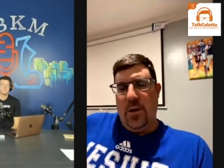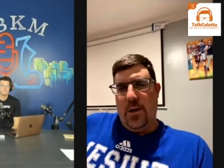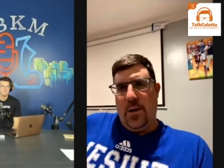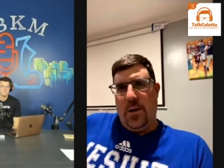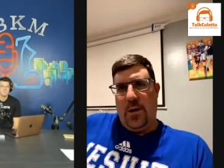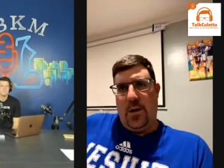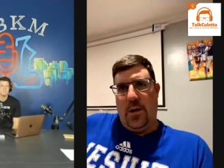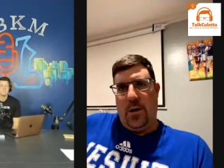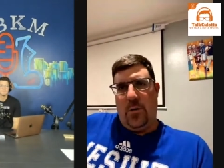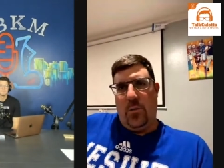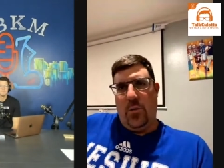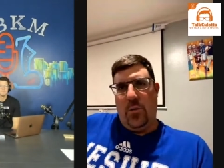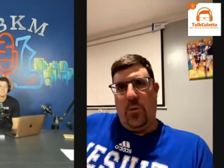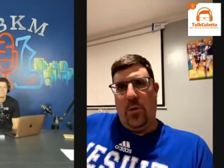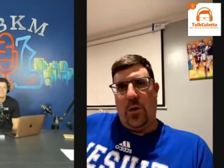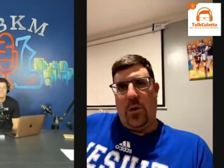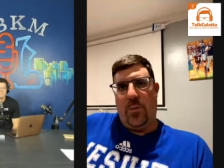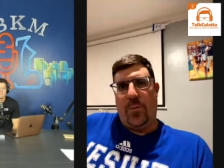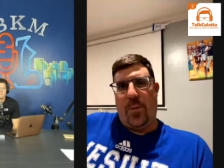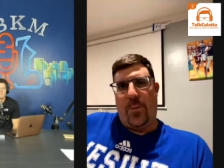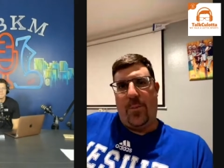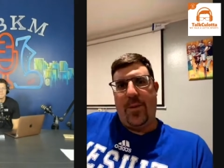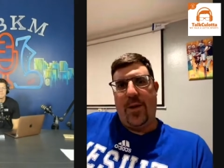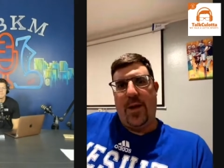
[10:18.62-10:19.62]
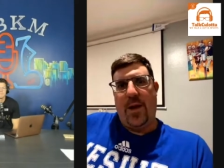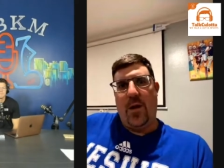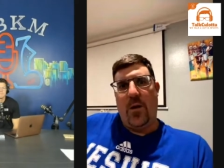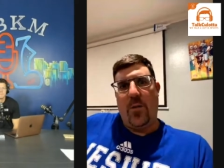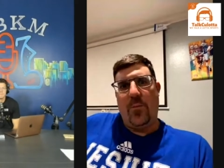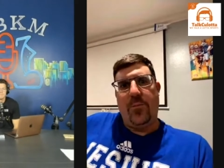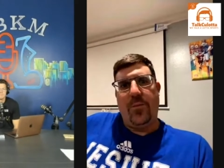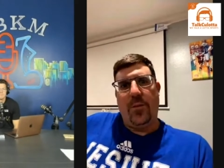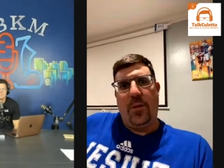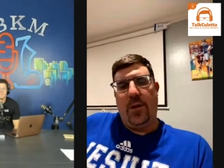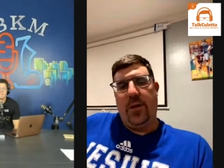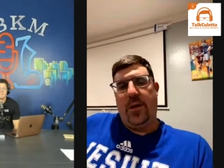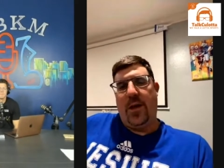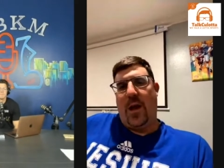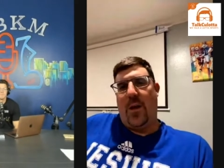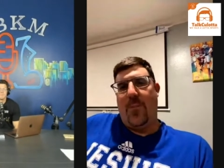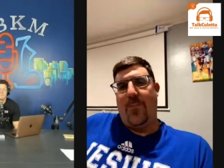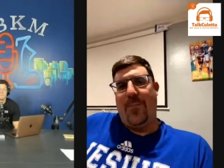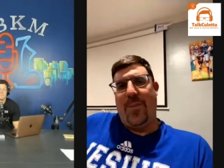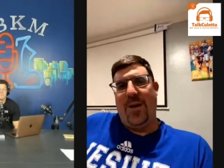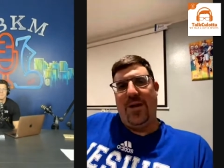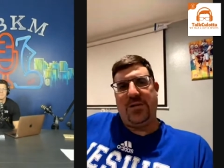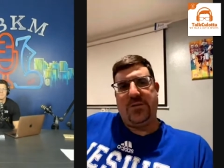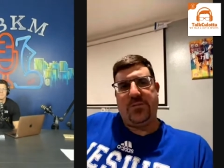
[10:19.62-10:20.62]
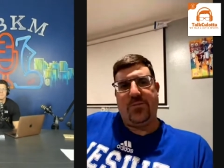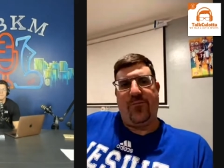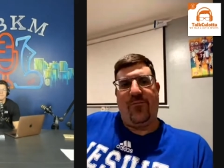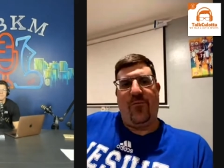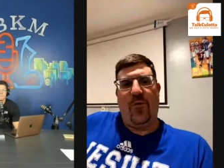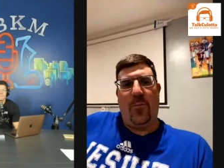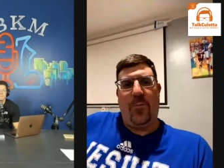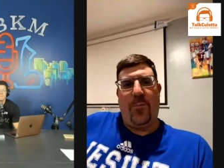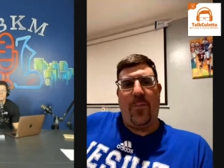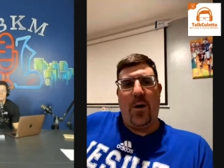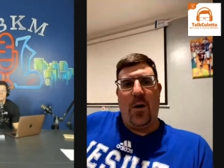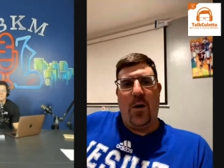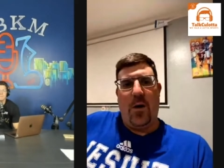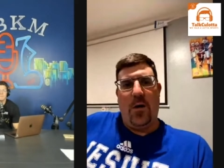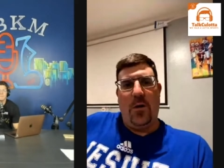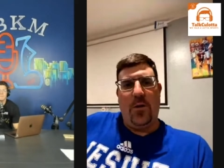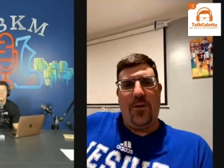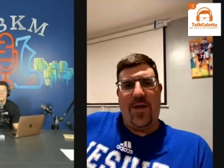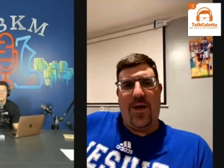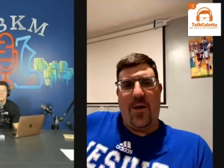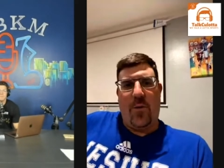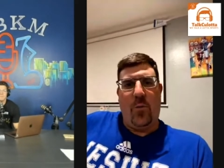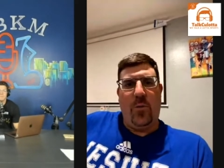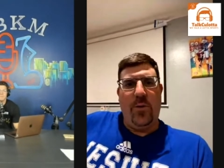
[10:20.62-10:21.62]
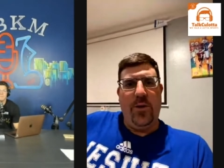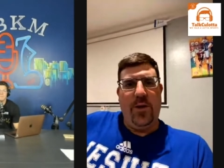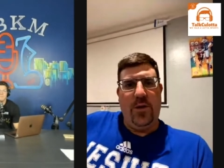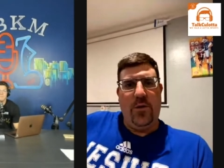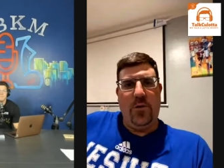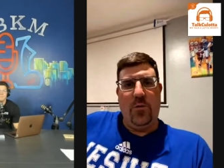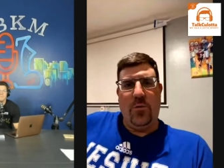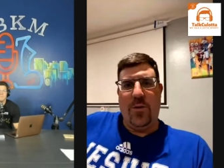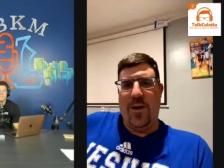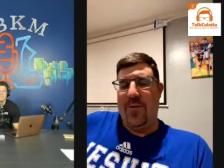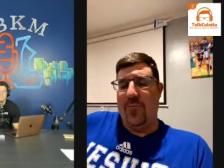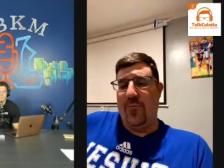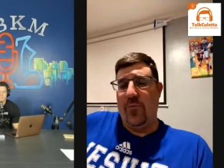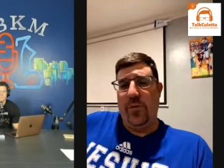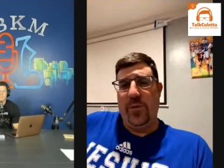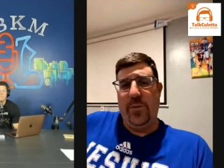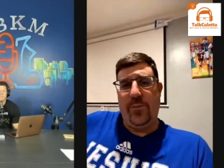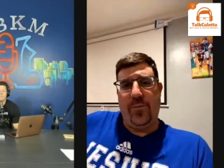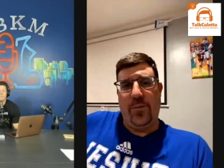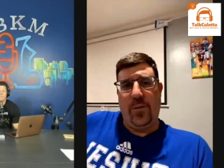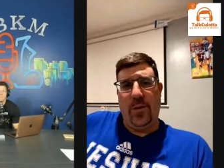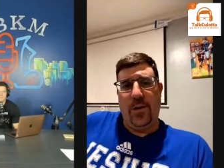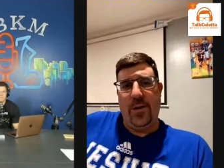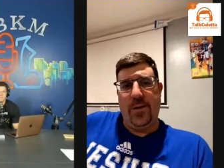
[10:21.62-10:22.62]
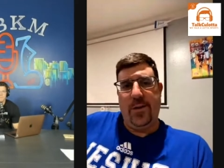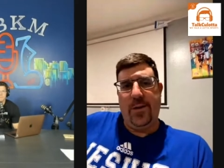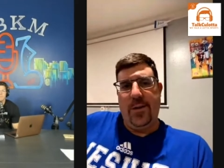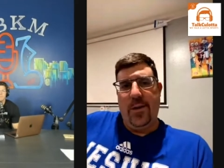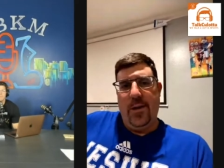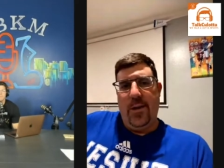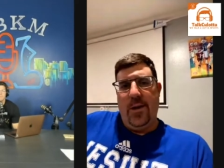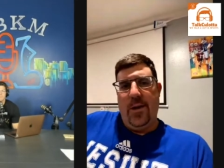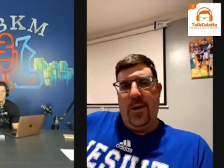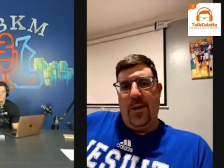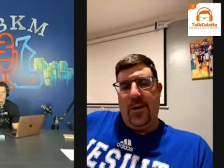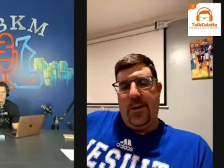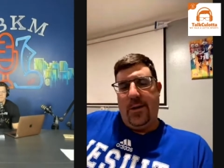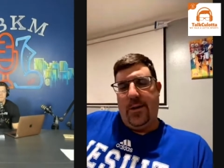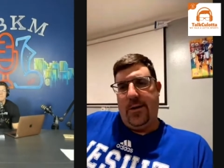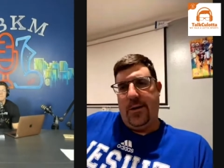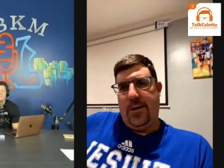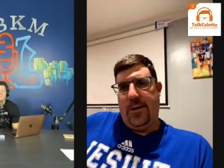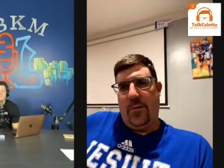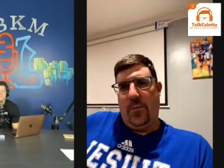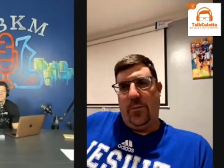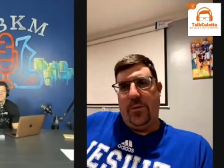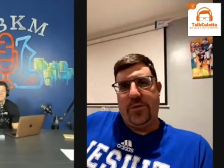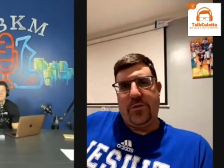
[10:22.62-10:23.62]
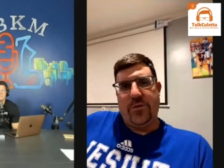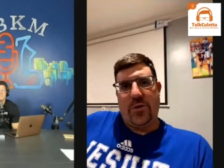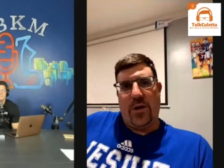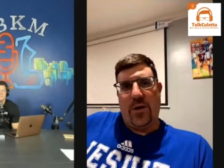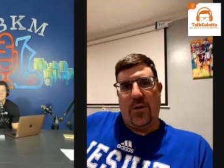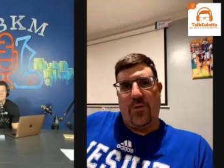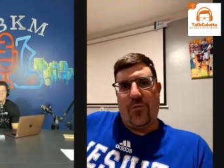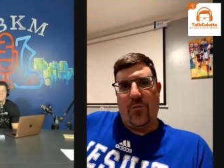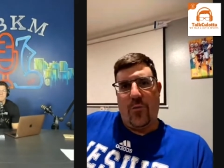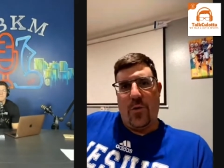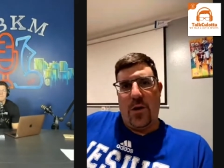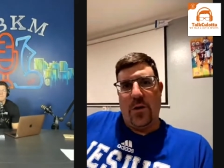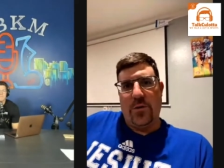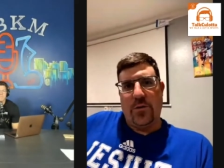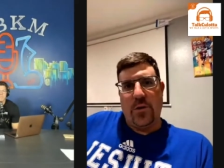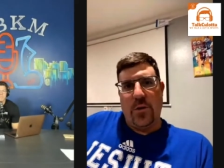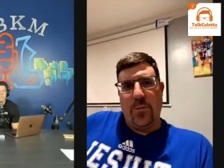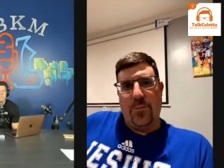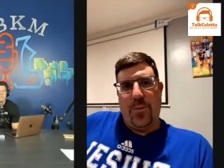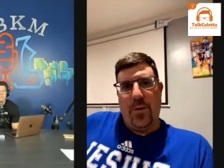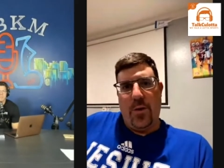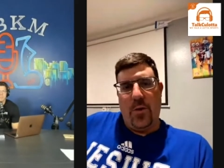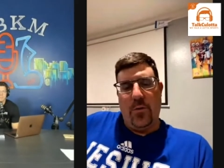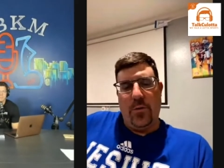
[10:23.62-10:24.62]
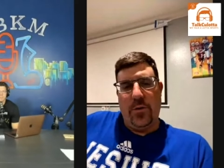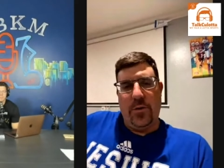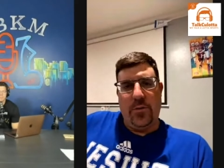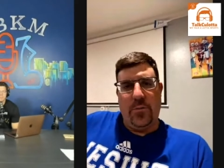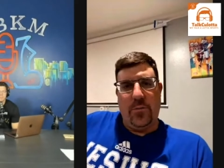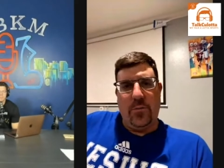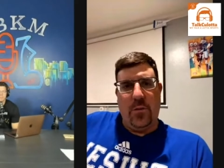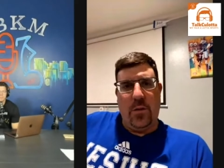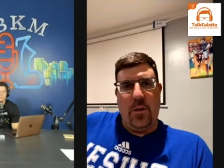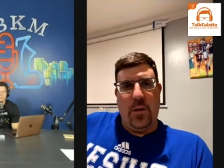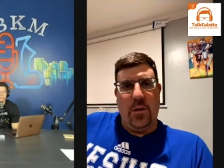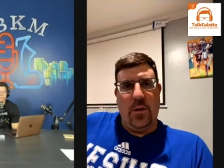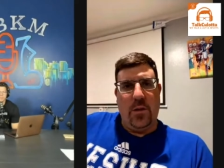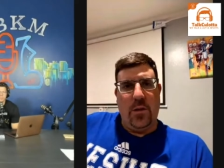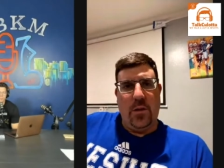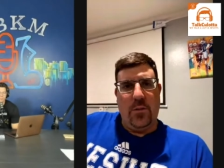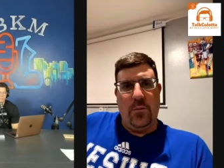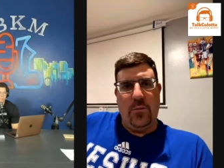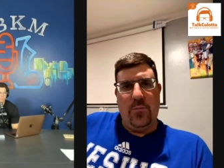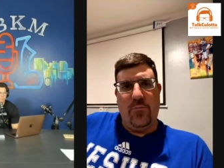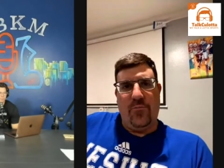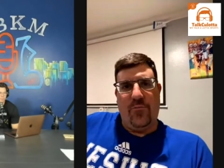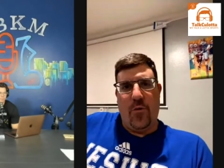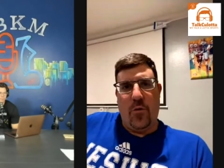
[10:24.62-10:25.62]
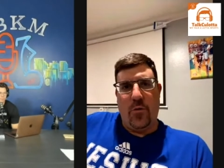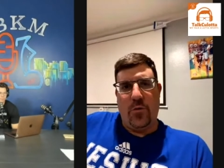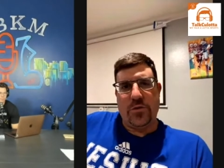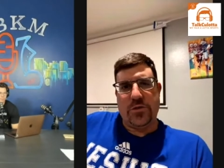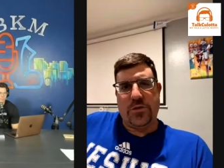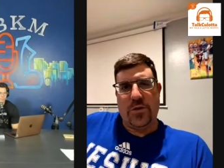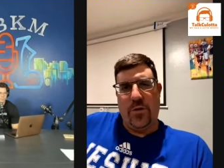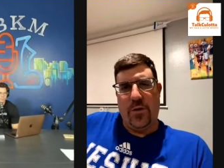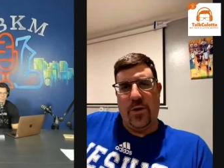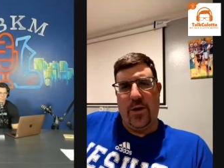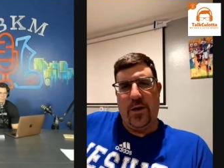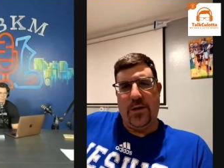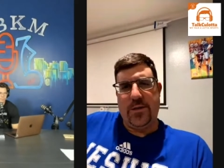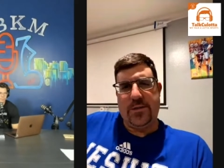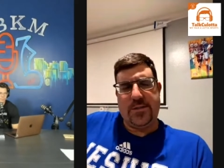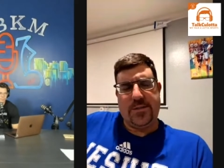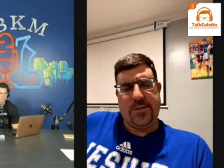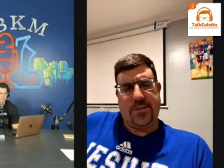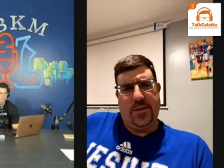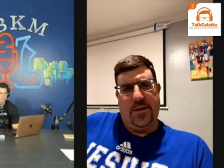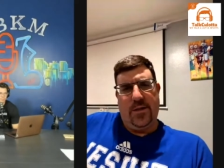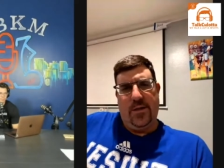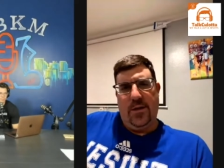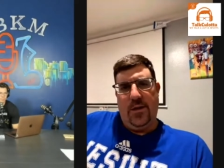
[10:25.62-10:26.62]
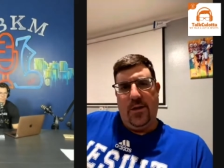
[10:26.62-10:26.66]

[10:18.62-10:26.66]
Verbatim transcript: Uh, we want to prepare and play our best football that week, whoever we play. Uh, we try to throw out the opponent and, and, and focus on us.